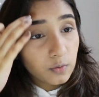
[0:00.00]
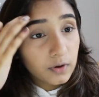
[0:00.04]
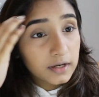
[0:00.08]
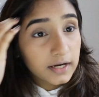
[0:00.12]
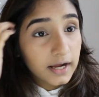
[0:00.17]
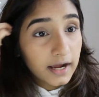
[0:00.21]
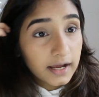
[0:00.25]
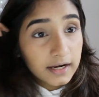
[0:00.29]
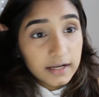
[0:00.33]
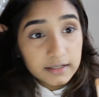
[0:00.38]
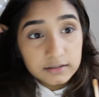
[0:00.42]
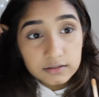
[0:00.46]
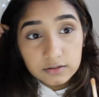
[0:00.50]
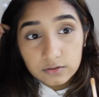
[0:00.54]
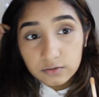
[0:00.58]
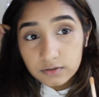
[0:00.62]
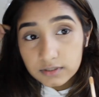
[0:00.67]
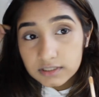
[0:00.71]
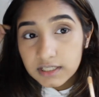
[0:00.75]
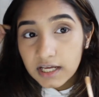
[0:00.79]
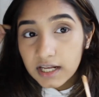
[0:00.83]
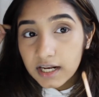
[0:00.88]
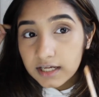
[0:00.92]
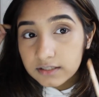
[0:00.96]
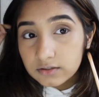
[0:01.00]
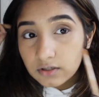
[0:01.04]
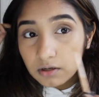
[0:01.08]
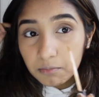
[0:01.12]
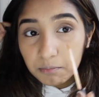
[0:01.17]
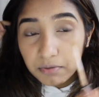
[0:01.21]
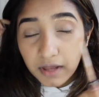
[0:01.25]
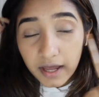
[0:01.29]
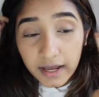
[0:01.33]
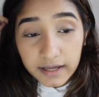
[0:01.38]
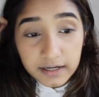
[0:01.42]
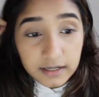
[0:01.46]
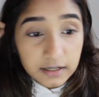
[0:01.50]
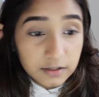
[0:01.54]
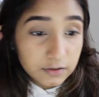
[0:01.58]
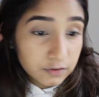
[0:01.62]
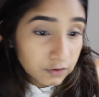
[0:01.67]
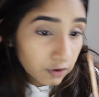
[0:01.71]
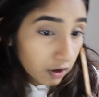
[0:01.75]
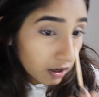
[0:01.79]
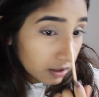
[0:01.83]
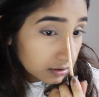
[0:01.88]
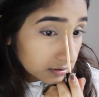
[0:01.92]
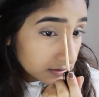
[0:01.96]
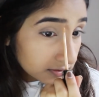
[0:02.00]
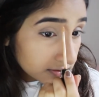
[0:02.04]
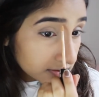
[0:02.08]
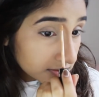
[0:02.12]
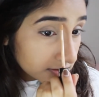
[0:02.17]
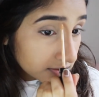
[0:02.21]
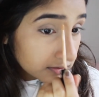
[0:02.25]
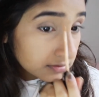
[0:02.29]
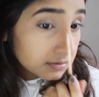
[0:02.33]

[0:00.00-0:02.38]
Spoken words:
what I like to do is I like to apply it in dots,